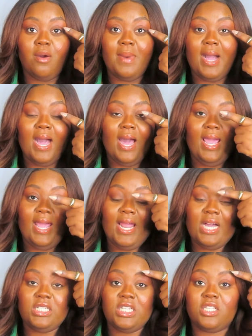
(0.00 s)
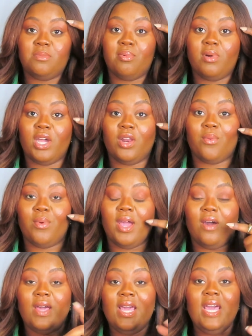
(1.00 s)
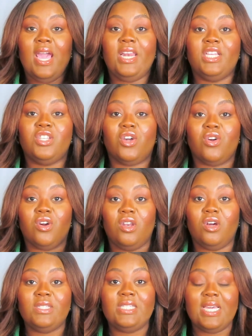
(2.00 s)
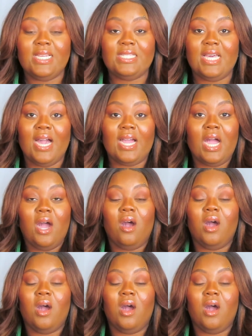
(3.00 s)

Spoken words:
on my eye, and I just brung it around. And it's a girl on TikTok.